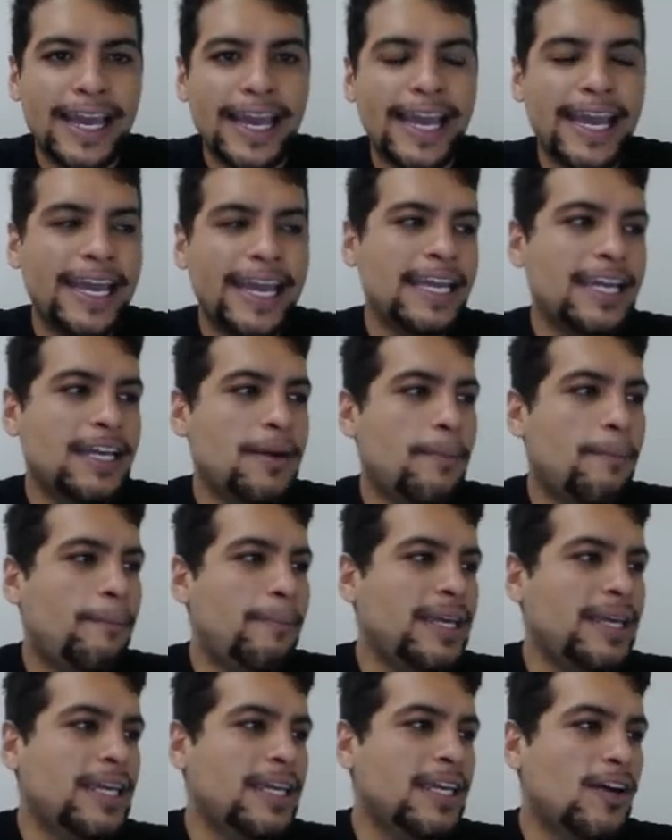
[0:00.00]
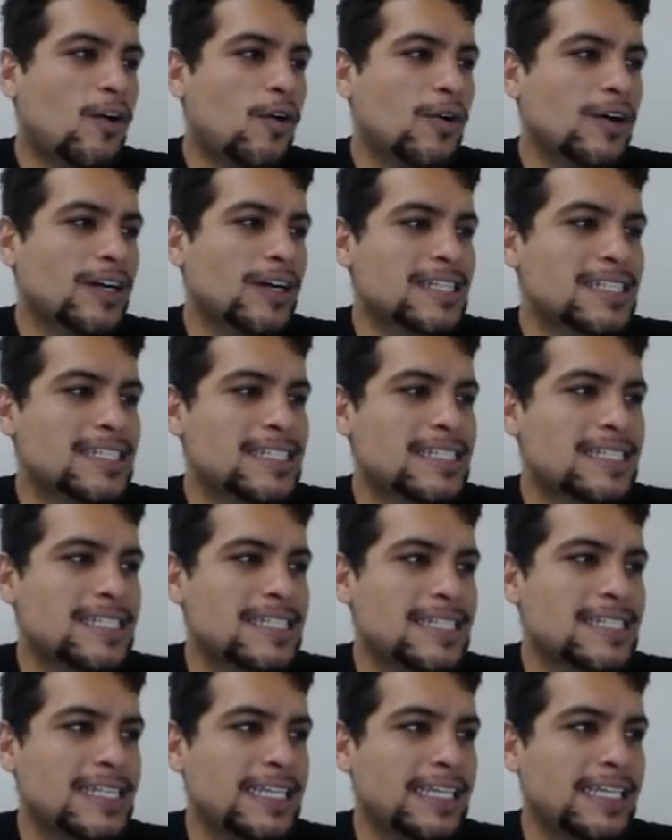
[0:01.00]
A, B, or
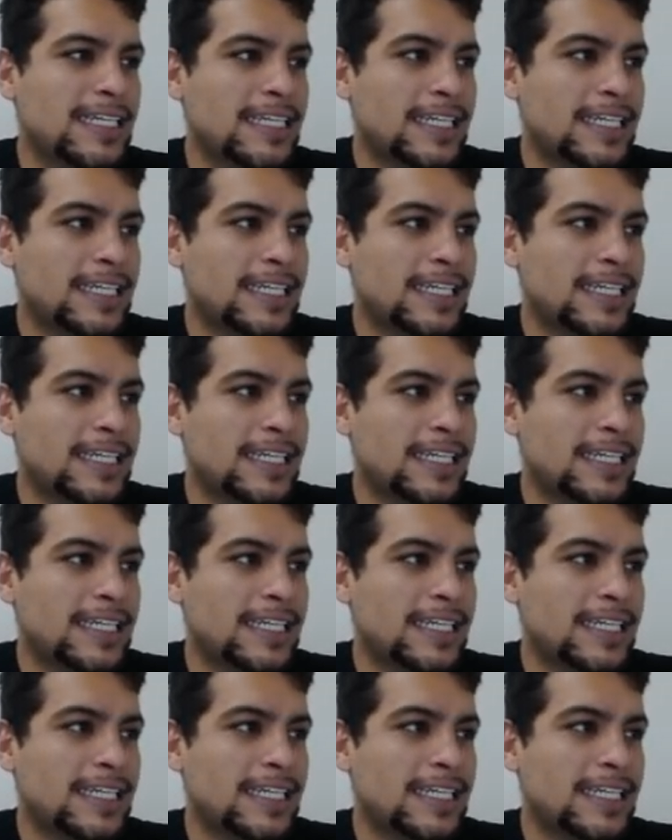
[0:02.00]
C?